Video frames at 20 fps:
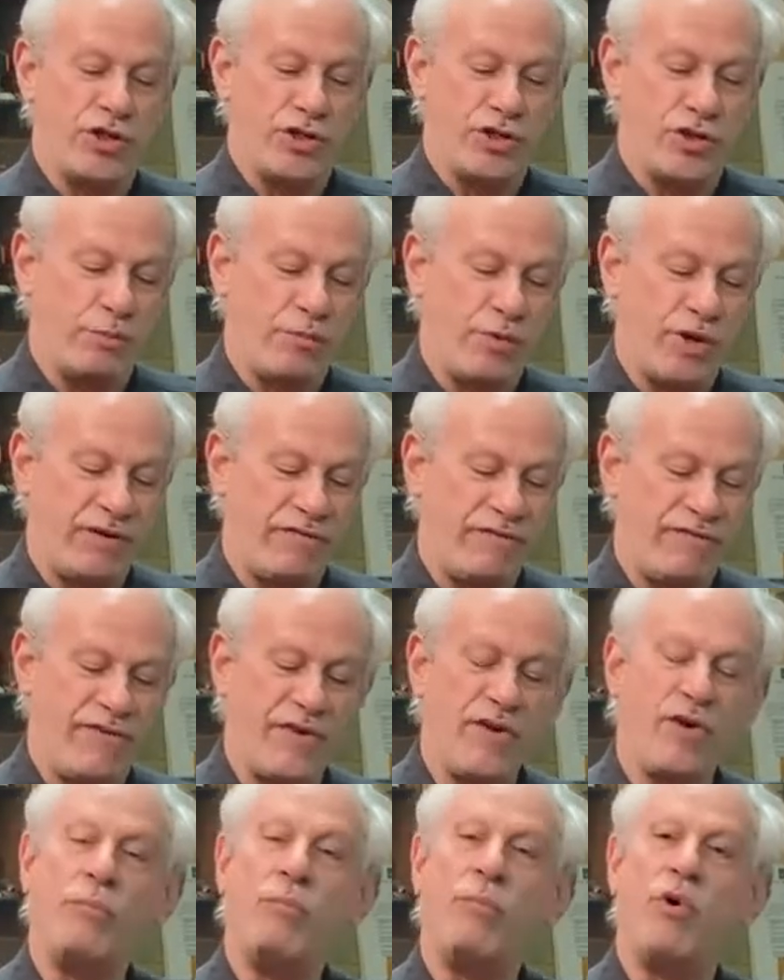you put a
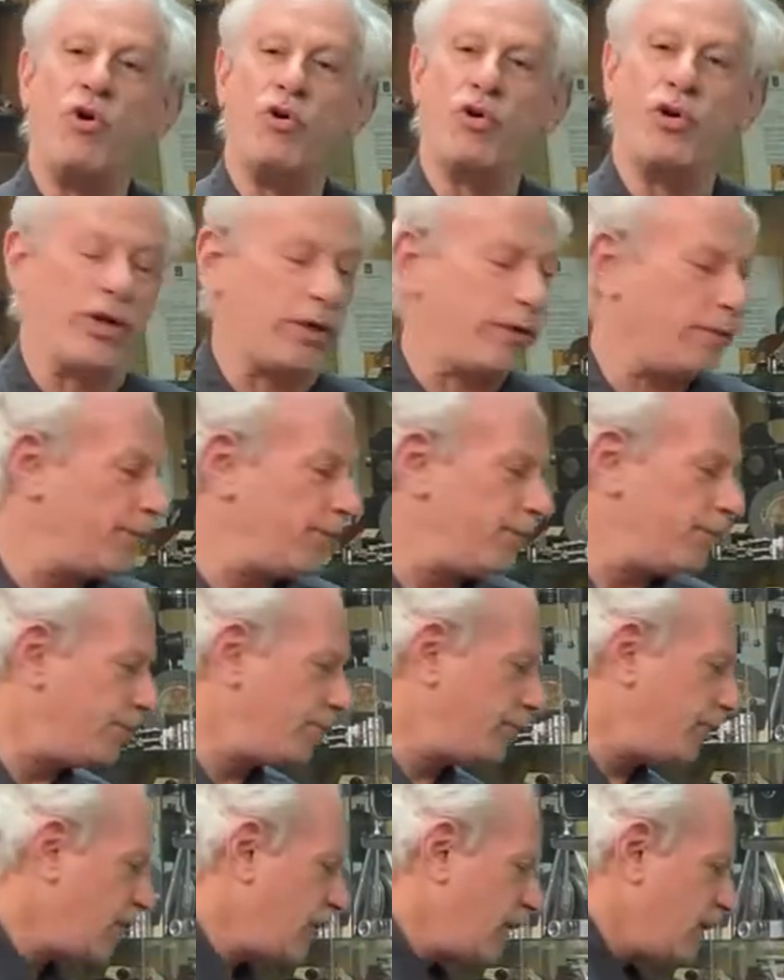film holder
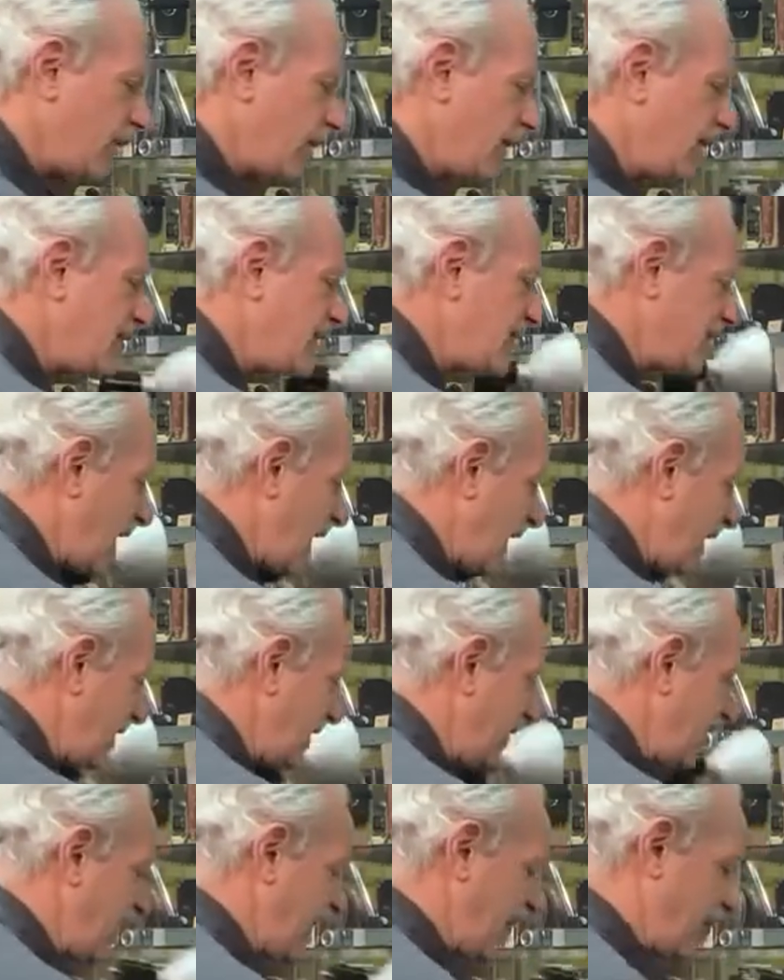inside
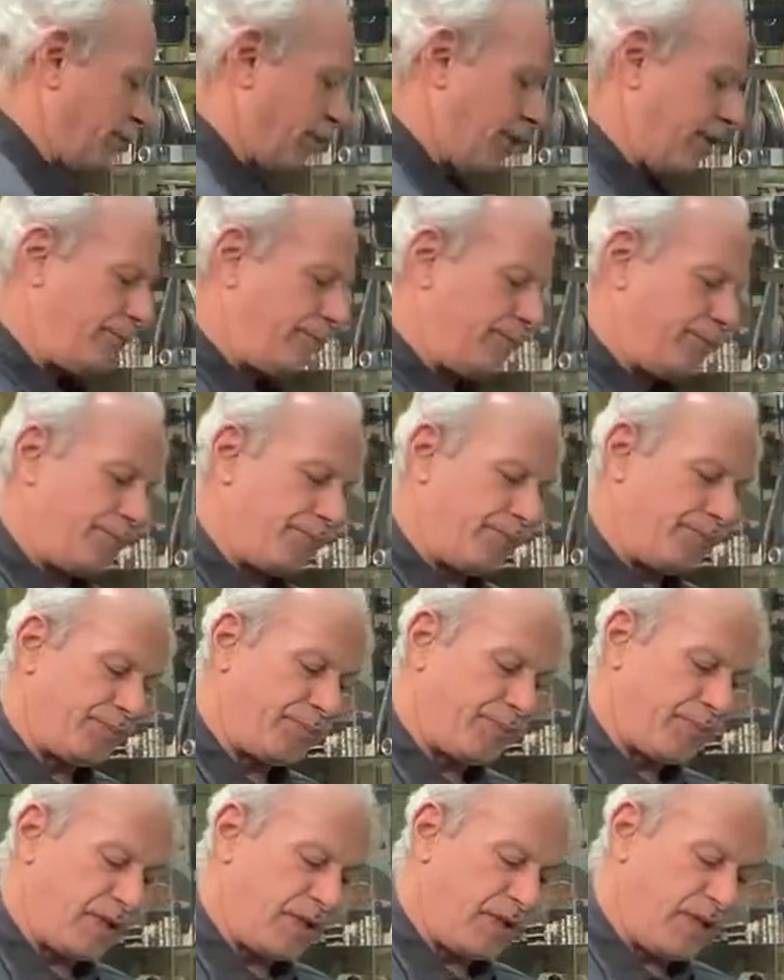the camera,
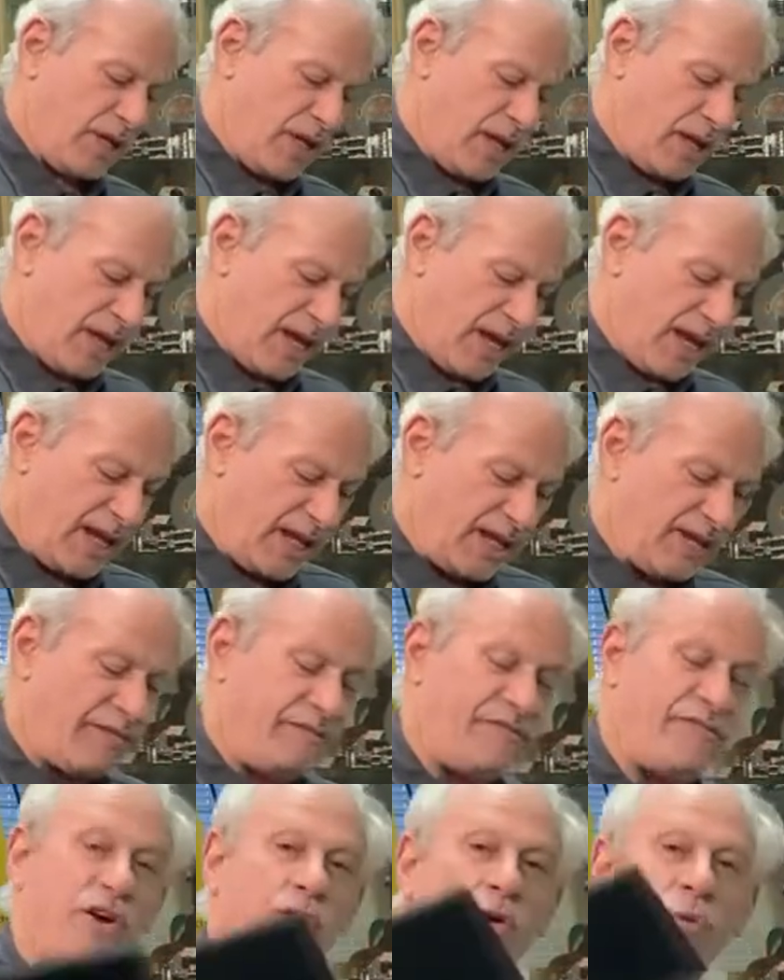and the
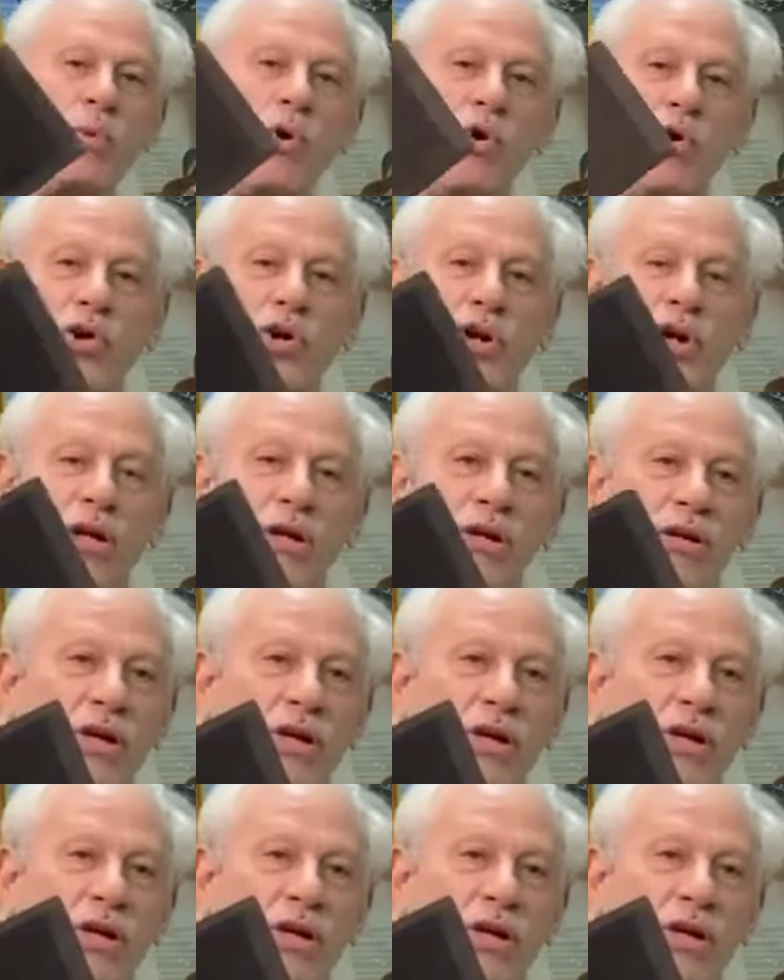film holder